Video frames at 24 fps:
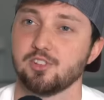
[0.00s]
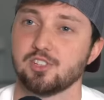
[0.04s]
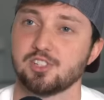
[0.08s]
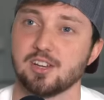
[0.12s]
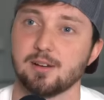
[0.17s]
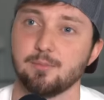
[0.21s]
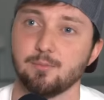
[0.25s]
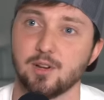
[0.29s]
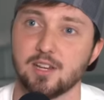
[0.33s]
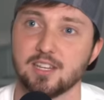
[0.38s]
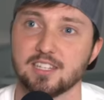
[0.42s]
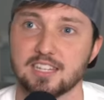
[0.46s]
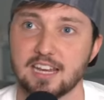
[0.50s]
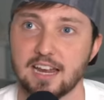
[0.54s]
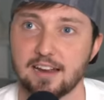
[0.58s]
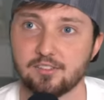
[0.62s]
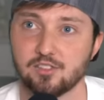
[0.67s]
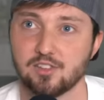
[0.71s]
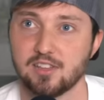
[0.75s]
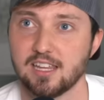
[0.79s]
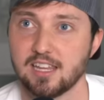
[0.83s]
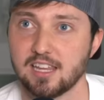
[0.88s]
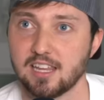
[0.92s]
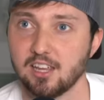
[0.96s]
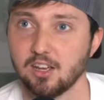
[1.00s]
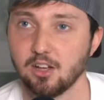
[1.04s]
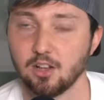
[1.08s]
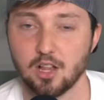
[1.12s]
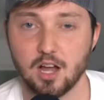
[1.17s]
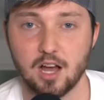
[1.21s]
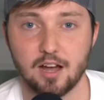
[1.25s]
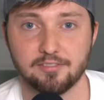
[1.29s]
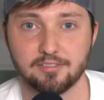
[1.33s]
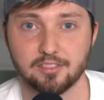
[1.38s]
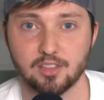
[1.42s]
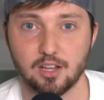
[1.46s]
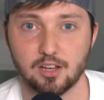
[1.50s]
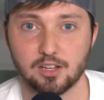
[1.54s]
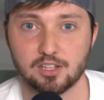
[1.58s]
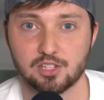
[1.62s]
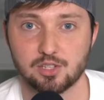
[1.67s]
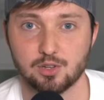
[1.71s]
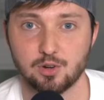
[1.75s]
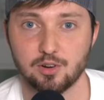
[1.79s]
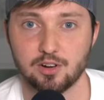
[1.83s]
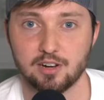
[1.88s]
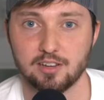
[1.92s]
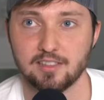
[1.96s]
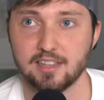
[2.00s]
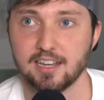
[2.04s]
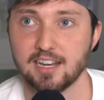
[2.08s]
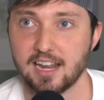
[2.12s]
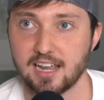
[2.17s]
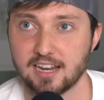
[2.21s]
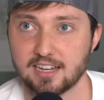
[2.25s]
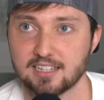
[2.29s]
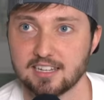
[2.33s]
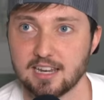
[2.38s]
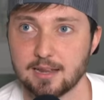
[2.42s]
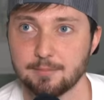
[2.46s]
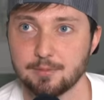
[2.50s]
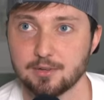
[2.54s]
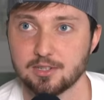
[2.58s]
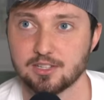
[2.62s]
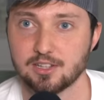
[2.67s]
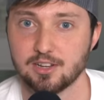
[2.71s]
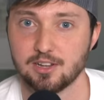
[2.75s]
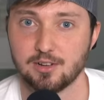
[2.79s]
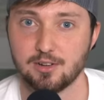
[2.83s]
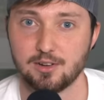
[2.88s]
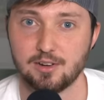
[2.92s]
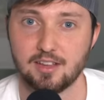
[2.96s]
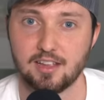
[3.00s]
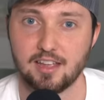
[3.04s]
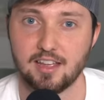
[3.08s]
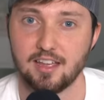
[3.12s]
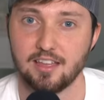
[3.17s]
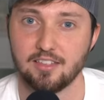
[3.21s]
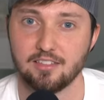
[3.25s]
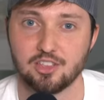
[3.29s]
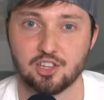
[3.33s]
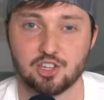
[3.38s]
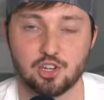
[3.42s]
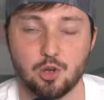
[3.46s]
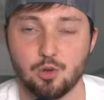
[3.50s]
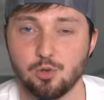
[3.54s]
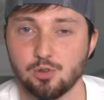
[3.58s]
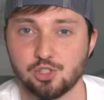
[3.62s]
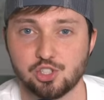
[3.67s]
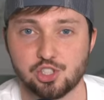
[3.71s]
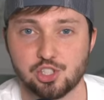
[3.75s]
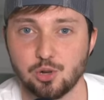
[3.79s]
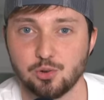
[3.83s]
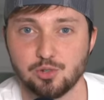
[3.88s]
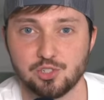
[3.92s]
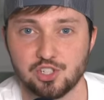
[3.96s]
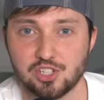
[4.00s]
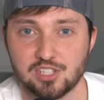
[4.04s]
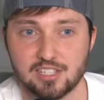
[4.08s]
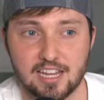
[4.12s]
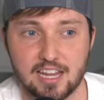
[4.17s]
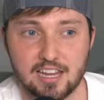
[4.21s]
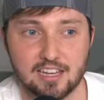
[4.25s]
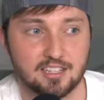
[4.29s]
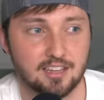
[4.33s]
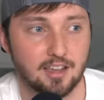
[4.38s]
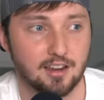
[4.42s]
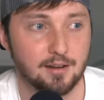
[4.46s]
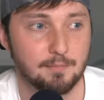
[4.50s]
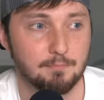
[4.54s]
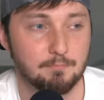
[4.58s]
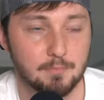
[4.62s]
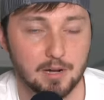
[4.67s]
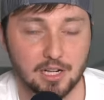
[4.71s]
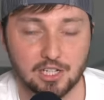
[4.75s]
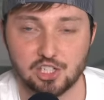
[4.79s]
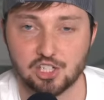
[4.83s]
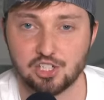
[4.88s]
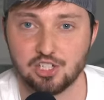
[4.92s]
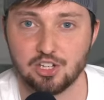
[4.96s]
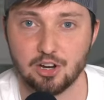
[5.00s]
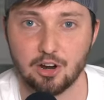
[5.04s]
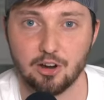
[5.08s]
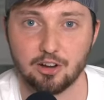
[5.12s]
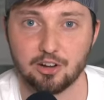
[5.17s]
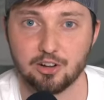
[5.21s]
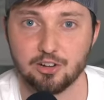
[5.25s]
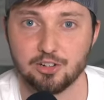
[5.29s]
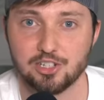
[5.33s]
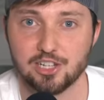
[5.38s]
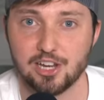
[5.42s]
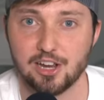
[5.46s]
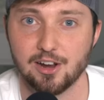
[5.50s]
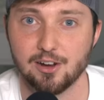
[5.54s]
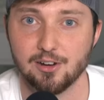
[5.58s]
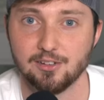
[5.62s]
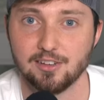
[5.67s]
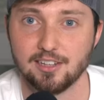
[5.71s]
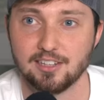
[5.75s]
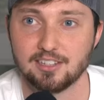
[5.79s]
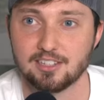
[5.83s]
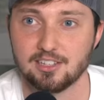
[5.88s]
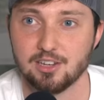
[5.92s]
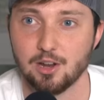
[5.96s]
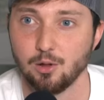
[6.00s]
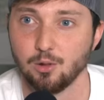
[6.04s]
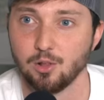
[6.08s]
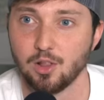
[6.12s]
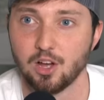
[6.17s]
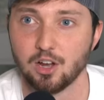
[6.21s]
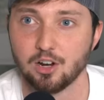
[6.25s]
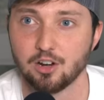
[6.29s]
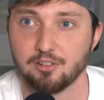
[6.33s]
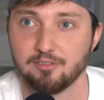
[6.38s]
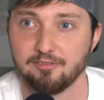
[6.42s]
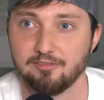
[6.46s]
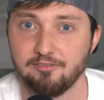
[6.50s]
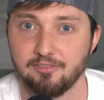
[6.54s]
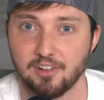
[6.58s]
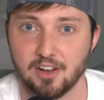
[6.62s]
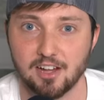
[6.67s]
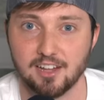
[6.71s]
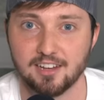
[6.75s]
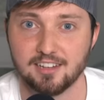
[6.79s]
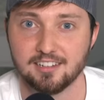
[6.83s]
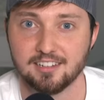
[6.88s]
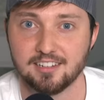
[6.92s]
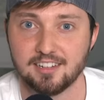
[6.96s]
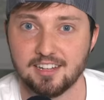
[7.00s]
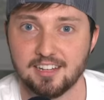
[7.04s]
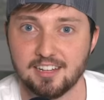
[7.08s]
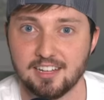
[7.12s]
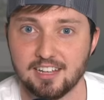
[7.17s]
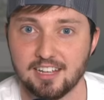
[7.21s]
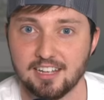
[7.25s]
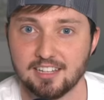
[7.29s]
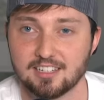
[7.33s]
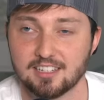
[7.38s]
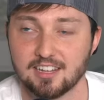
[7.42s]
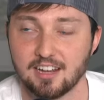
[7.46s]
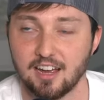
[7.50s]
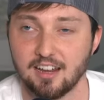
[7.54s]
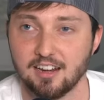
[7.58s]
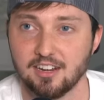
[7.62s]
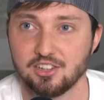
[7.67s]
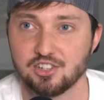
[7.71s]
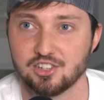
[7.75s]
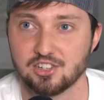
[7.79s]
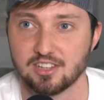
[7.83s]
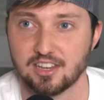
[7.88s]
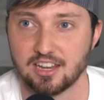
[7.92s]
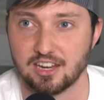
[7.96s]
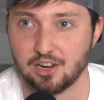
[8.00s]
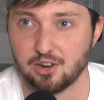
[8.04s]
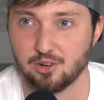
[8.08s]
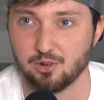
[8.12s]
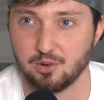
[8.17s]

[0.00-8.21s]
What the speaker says: For some reason, after they kill off Luxor in the next episode, this whole show just takes on a much darker tone. It's no longer fun. It's kind of just like